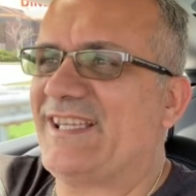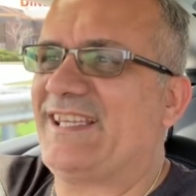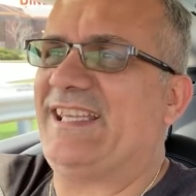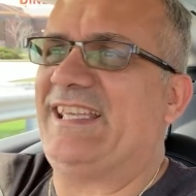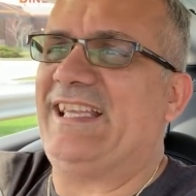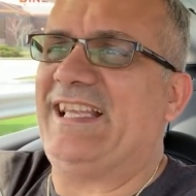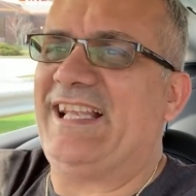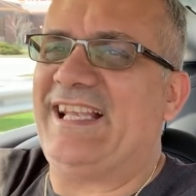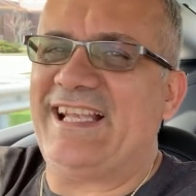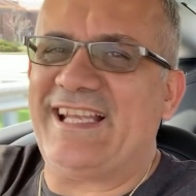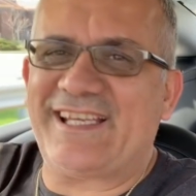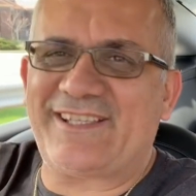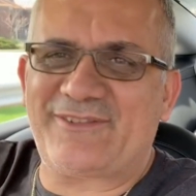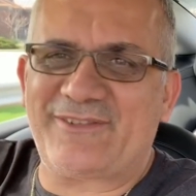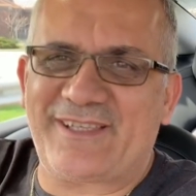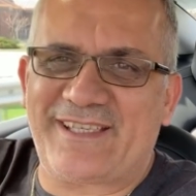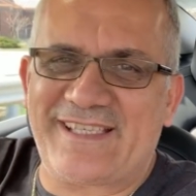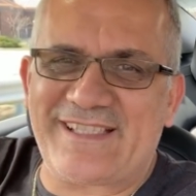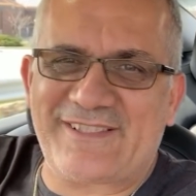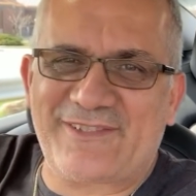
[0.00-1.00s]
the
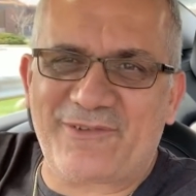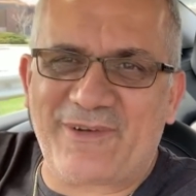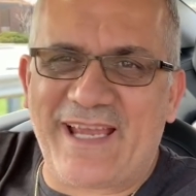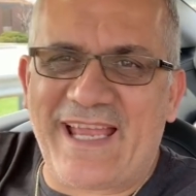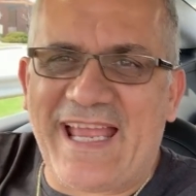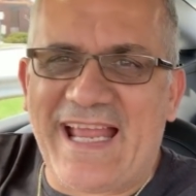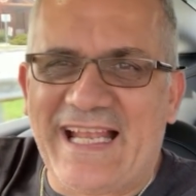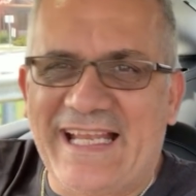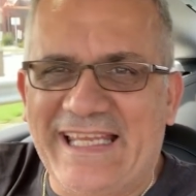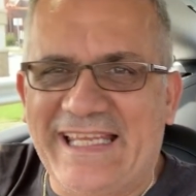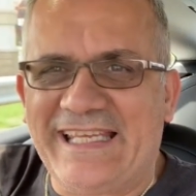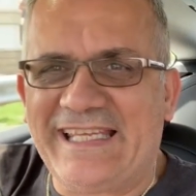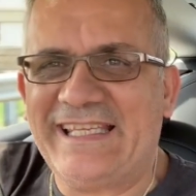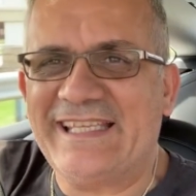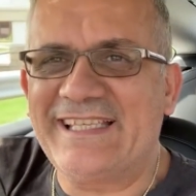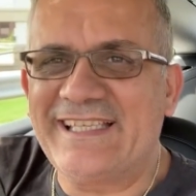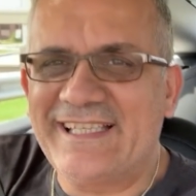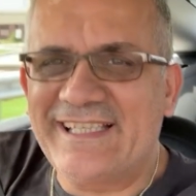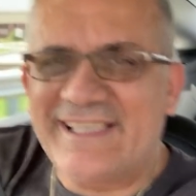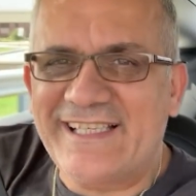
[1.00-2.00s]
electric Israeli,
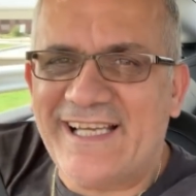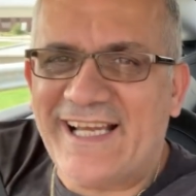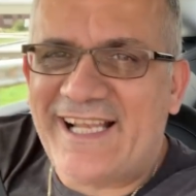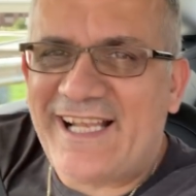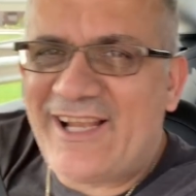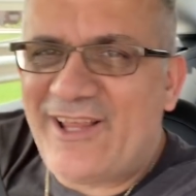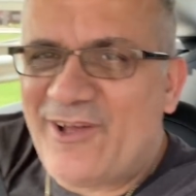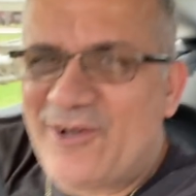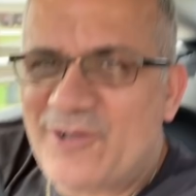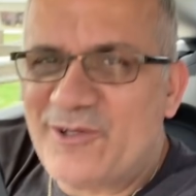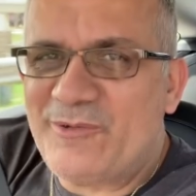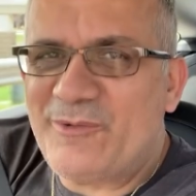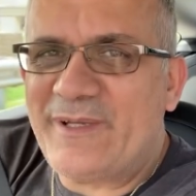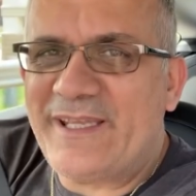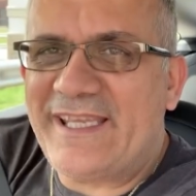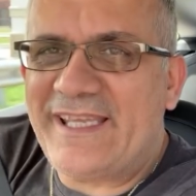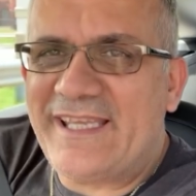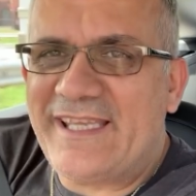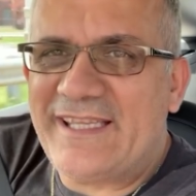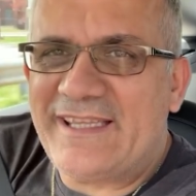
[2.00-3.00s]
along
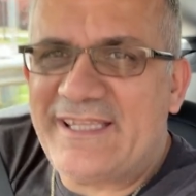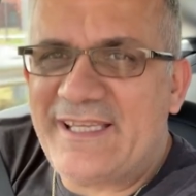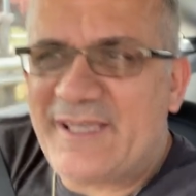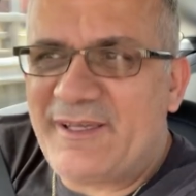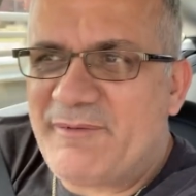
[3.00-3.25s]
with